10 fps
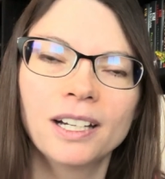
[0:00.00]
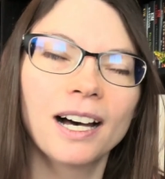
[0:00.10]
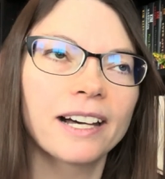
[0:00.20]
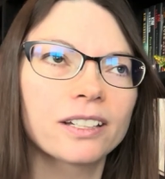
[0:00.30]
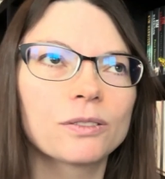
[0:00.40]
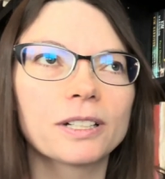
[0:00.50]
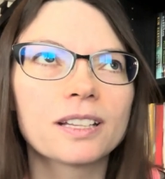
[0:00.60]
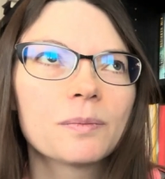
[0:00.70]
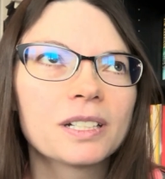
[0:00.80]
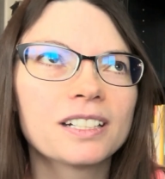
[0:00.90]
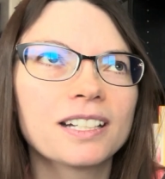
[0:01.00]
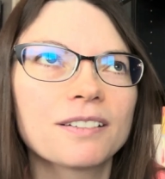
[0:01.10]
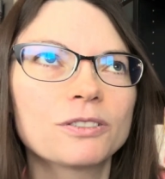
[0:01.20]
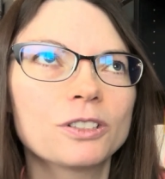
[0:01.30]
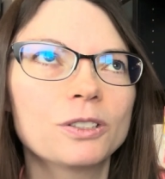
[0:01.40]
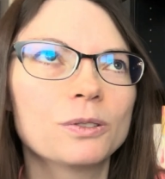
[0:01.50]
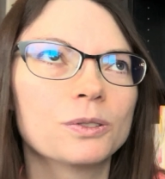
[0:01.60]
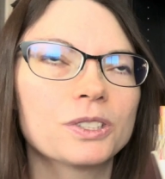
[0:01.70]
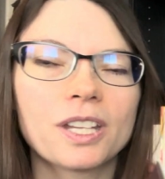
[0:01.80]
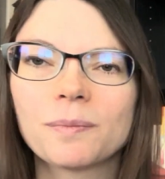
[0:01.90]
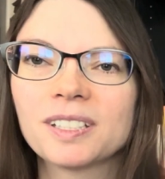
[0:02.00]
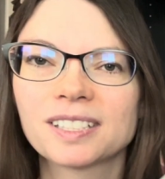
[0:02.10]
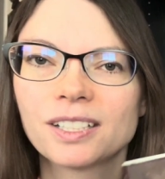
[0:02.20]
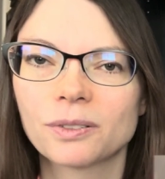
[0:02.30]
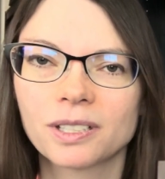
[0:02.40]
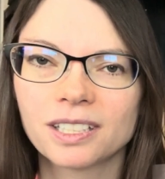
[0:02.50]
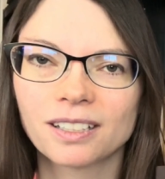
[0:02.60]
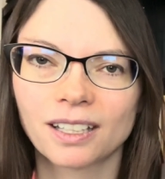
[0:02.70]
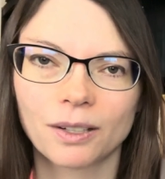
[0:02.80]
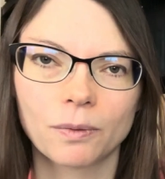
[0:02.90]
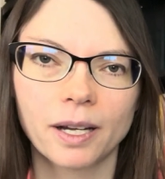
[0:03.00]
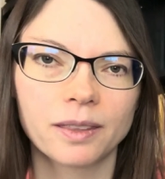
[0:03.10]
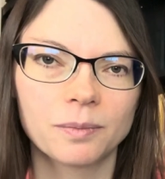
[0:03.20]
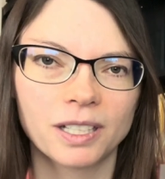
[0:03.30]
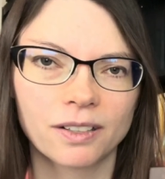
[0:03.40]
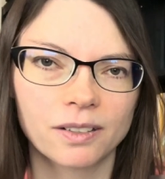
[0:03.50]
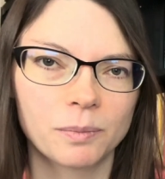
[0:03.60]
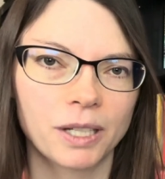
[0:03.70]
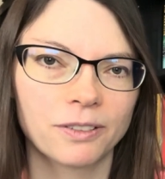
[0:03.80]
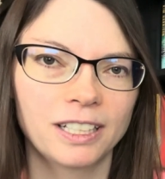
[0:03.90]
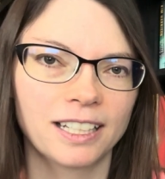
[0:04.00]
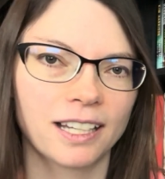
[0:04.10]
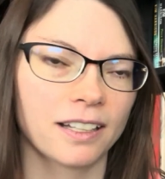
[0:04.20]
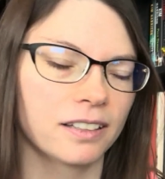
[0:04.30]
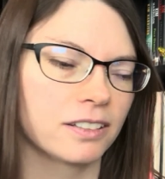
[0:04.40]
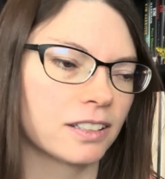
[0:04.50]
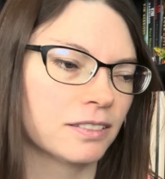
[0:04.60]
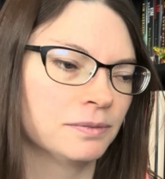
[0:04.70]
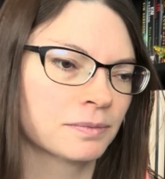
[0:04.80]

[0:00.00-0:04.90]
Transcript: I could read them in an afternoon, so that means I don't need to write them down on my reading calendar.